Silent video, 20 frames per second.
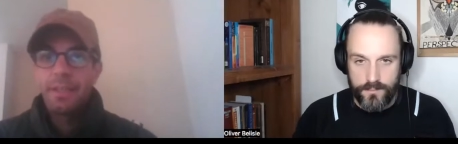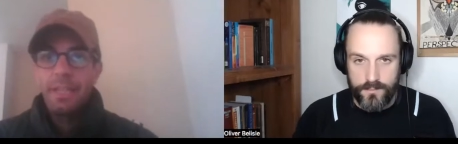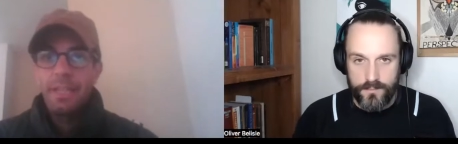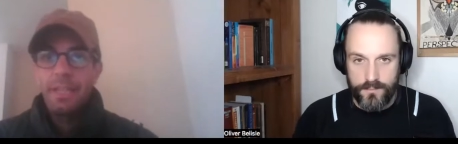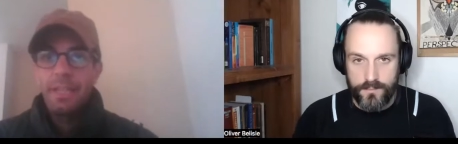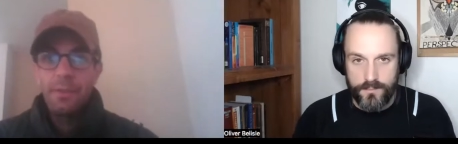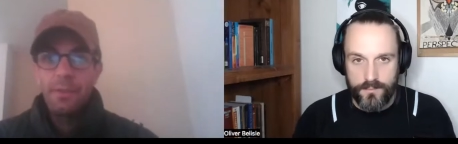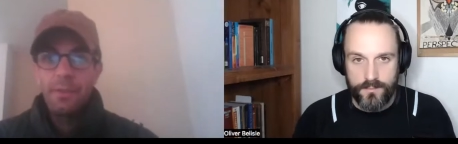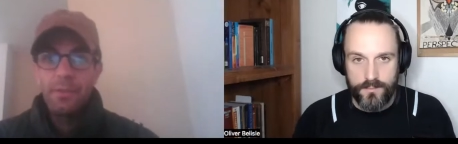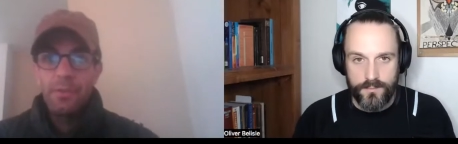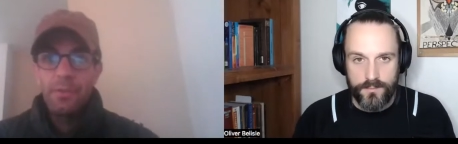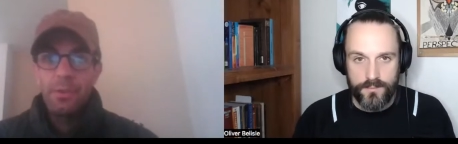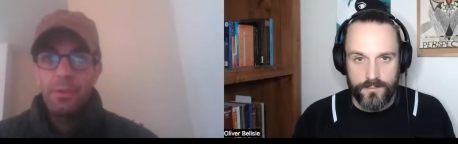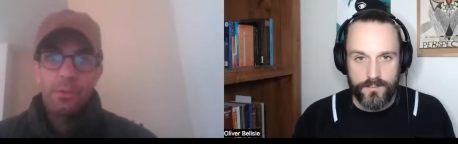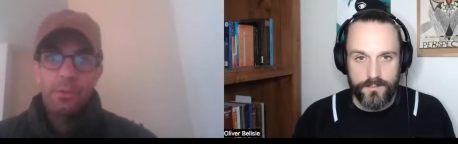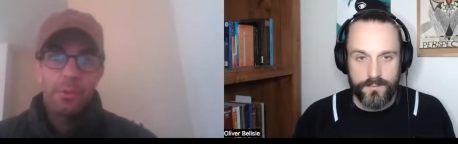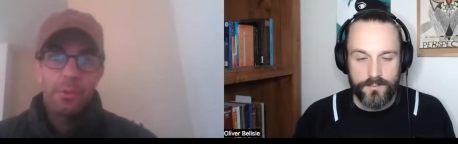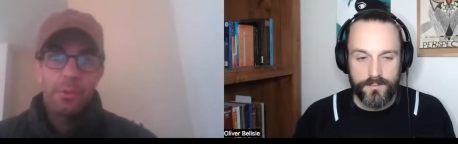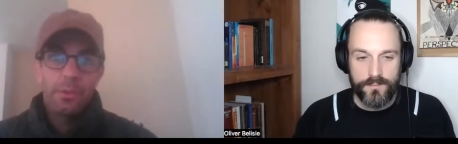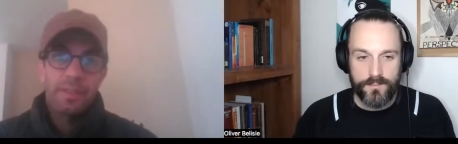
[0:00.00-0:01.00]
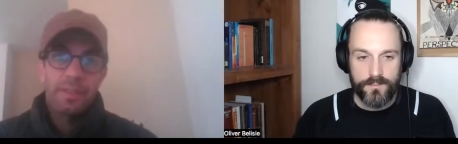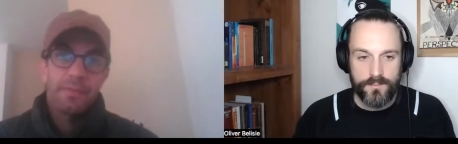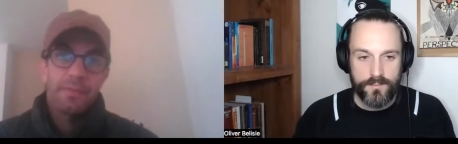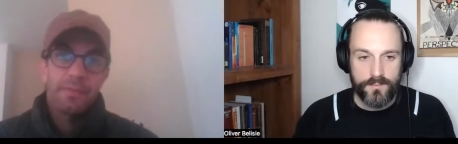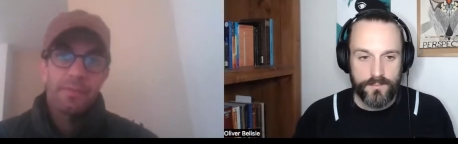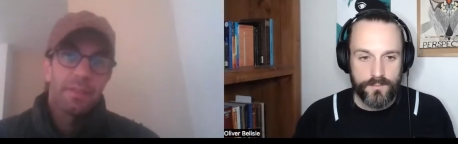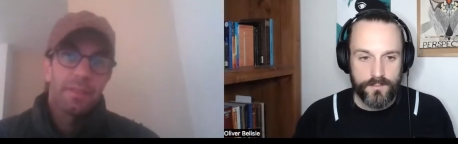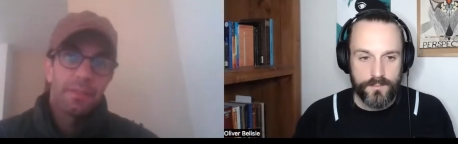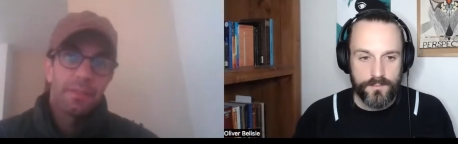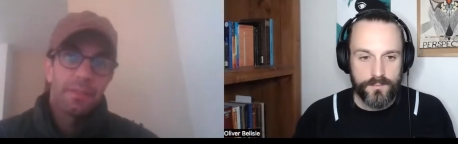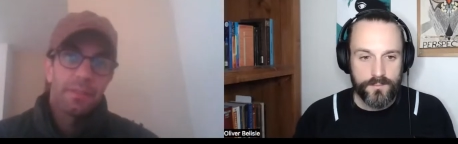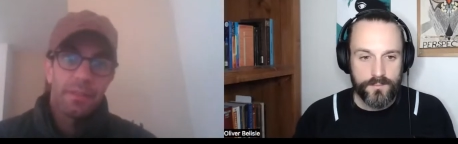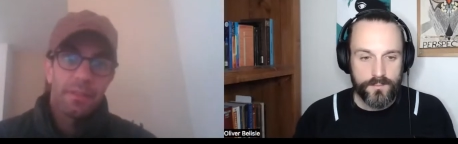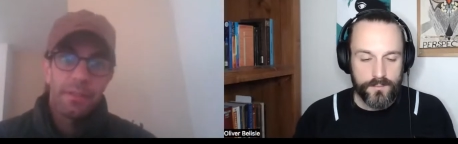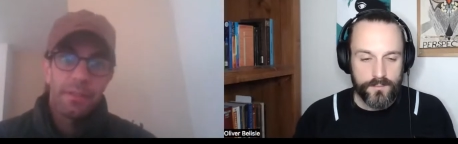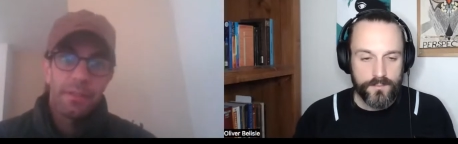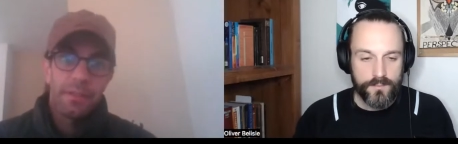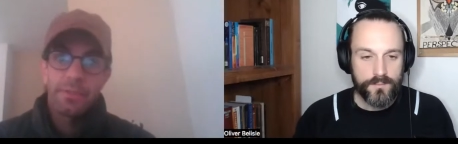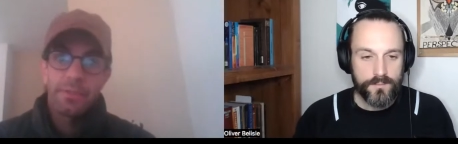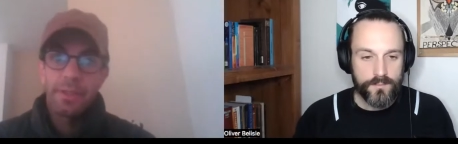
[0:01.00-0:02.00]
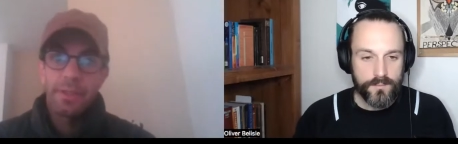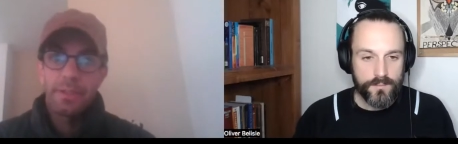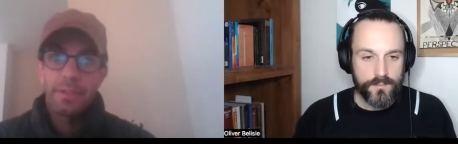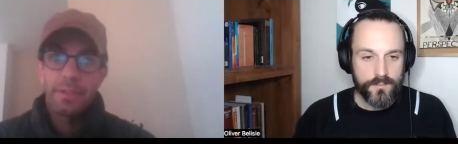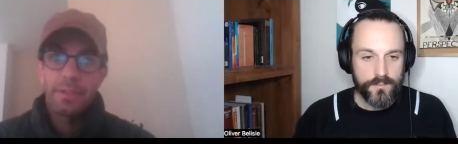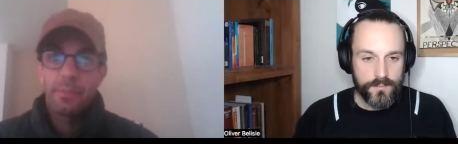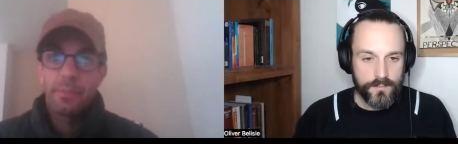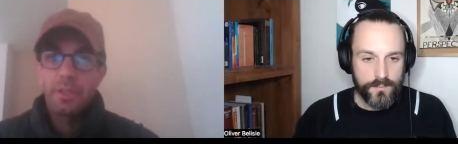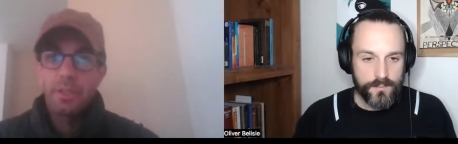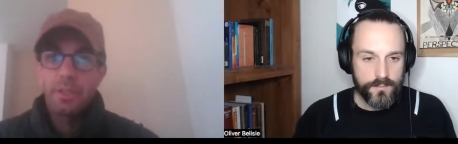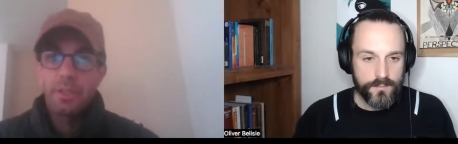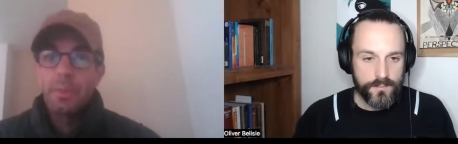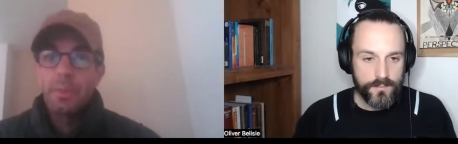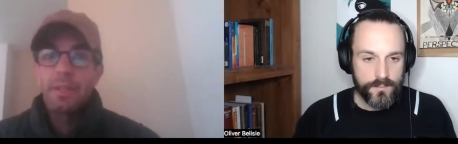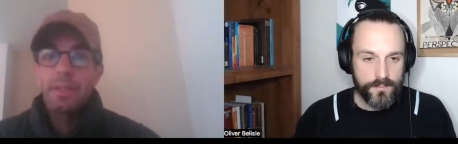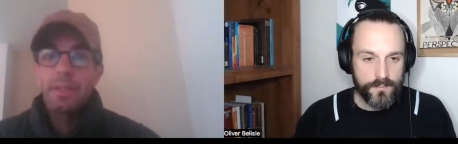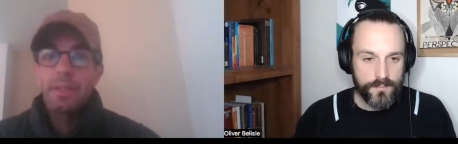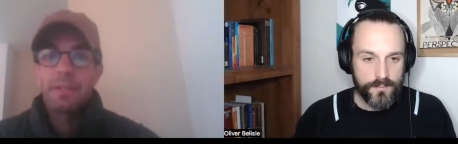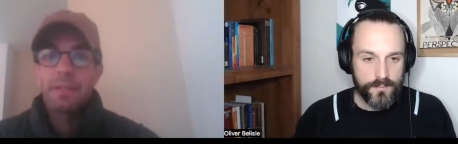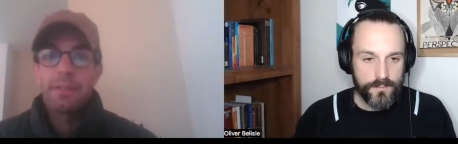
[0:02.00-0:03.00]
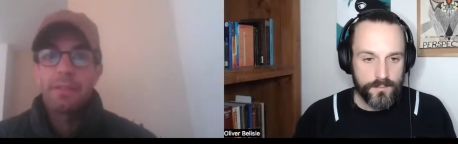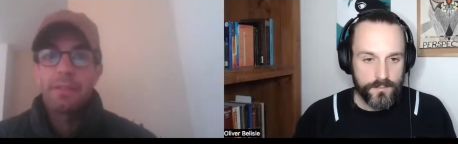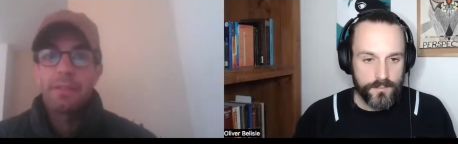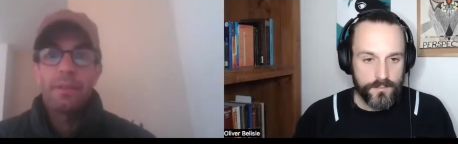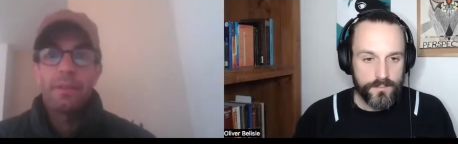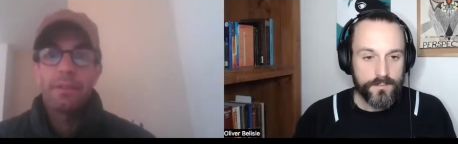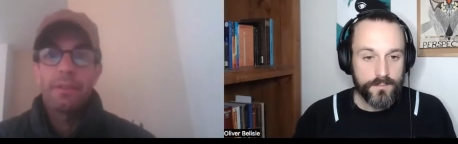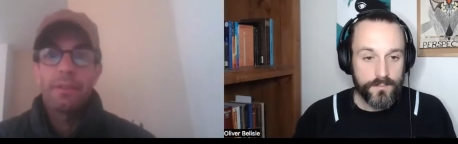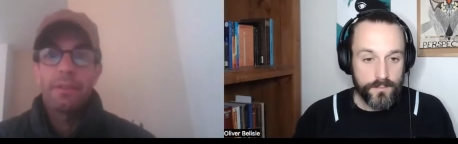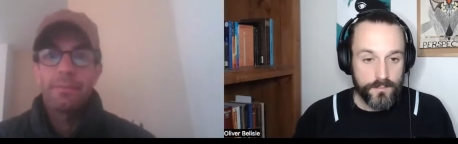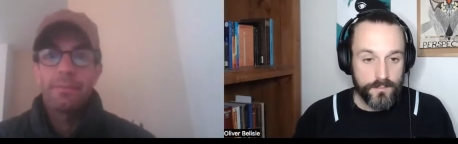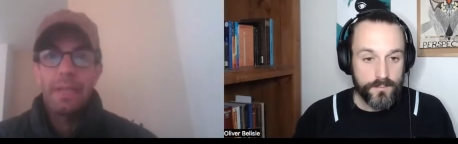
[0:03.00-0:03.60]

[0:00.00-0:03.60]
Speaker 1: if you as a facilitator drink too much medicine and aren't